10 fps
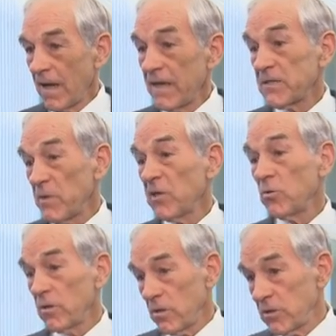And it's been
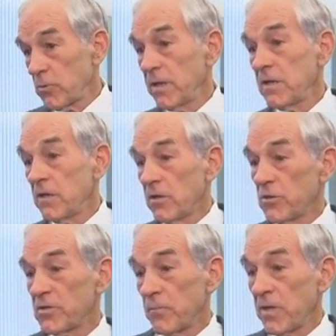going on 20
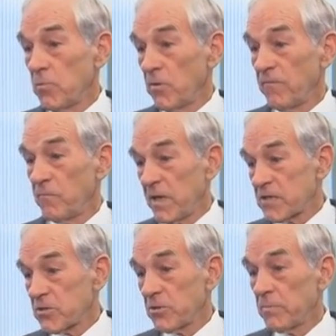years that people have
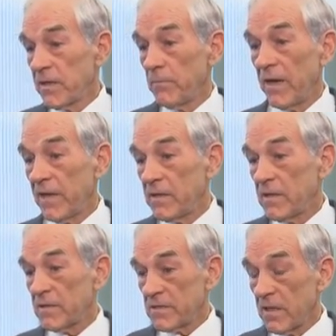pestered me about
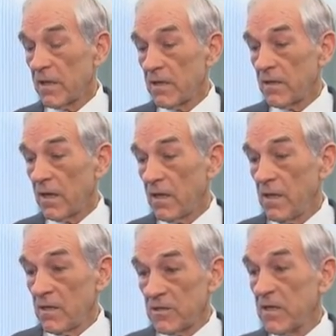this, and
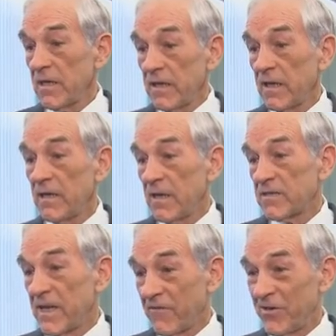CNN
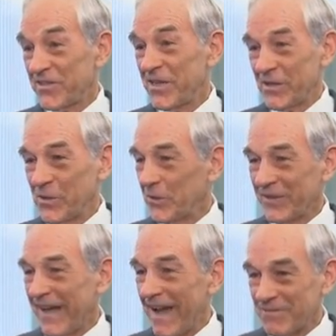does it every
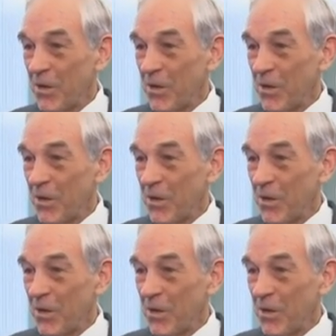single time.